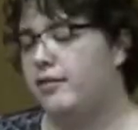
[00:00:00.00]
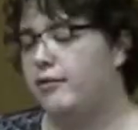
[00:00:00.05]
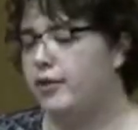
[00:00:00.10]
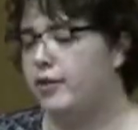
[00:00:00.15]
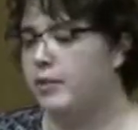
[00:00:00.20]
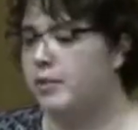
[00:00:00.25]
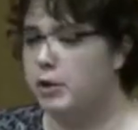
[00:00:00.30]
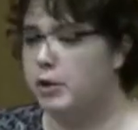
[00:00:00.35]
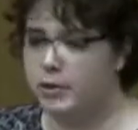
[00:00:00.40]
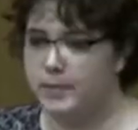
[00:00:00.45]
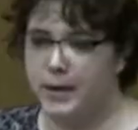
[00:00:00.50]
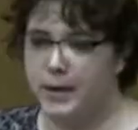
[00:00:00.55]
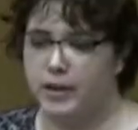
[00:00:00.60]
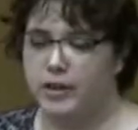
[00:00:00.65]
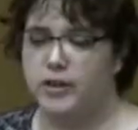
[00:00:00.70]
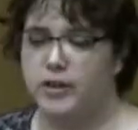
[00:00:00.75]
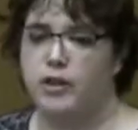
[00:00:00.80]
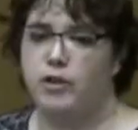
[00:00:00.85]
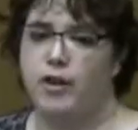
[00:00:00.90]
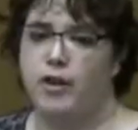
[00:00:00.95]
For the most
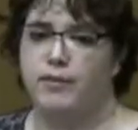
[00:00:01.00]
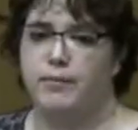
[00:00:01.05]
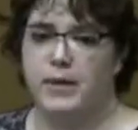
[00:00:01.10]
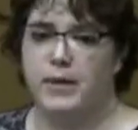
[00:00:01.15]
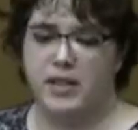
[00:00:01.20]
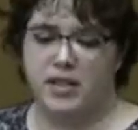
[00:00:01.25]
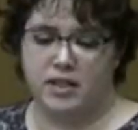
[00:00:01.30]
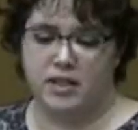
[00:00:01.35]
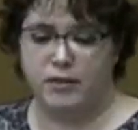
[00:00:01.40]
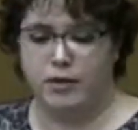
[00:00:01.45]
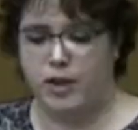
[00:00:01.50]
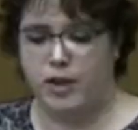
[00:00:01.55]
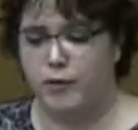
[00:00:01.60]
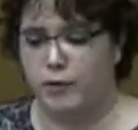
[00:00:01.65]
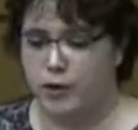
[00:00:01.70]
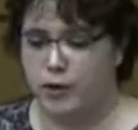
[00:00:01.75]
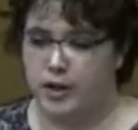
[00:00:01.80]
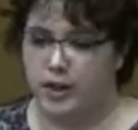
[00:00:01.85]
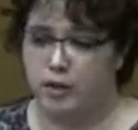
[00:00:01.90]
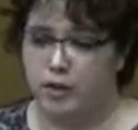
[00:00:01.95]
part, you have pieces of
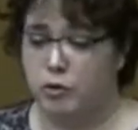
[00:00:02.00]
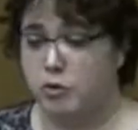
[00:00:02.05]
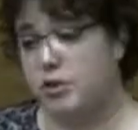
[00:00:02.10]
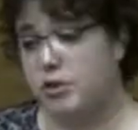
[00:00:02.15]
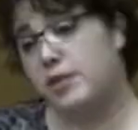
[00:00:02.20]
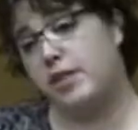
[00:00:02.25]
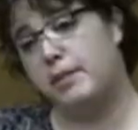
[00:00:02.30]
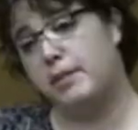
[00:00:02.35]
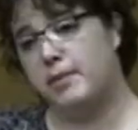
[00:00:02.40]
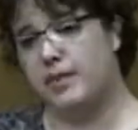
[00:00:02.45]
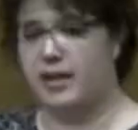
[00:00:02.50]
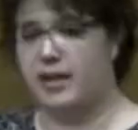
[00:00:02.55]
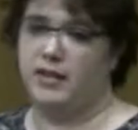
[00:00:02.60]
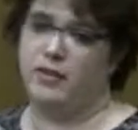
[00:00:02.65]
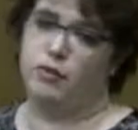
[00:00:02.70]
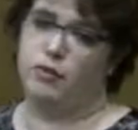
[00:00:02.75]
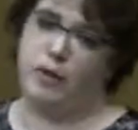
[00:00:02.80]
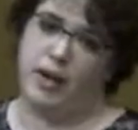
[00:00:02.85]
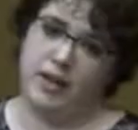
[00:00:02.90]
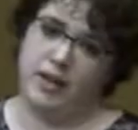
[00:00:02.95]
software that do some
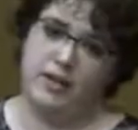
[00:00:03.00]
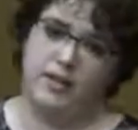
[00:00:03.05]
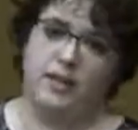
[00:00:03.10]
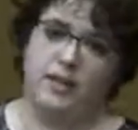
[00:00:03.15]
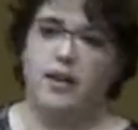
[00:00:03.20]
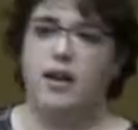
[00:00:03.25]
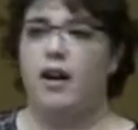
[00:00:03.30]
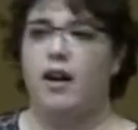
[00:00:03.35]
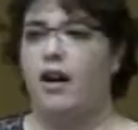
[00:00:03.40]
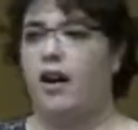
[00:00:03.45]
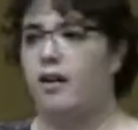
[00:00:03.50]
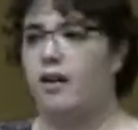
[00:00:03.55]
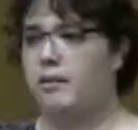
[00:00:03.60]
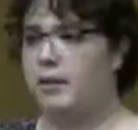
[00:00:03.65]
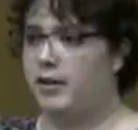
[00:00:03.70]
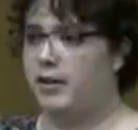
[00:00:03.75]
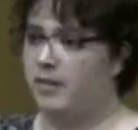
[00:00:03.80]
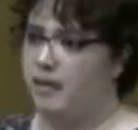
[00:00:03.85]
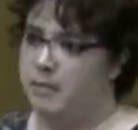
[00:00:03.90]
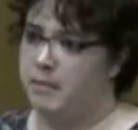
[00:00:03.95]
things right
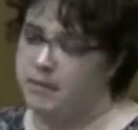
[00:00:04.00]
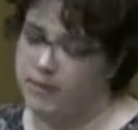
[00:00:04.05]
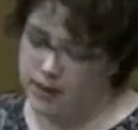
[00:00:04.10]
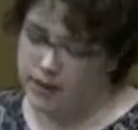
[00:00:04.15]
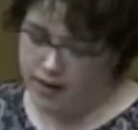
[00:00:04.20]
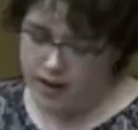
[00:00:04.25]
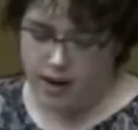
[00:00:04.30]
among them.